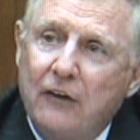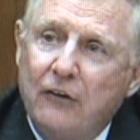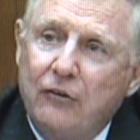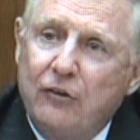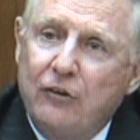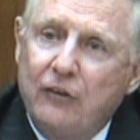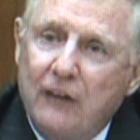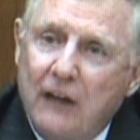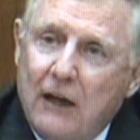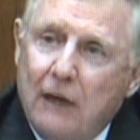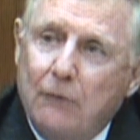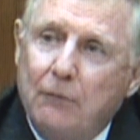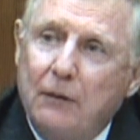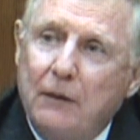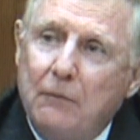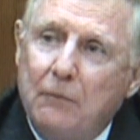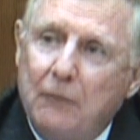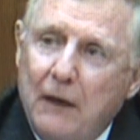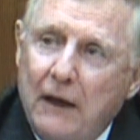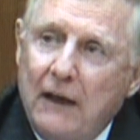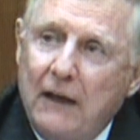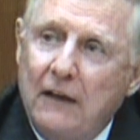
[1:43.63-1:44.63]
should not
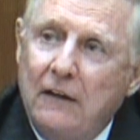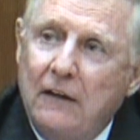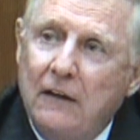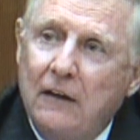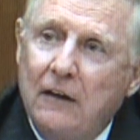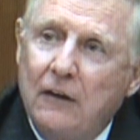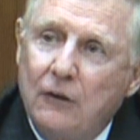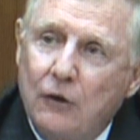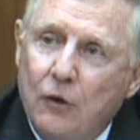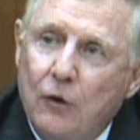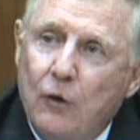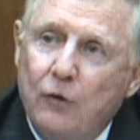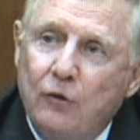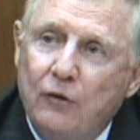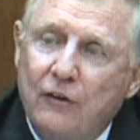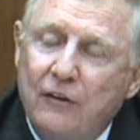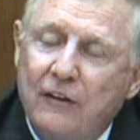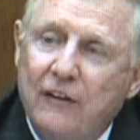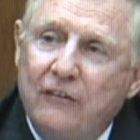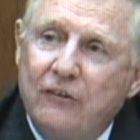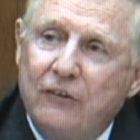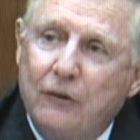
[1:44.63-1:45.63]
be made known
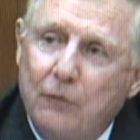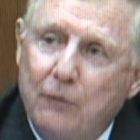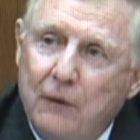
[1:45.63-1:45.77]
to this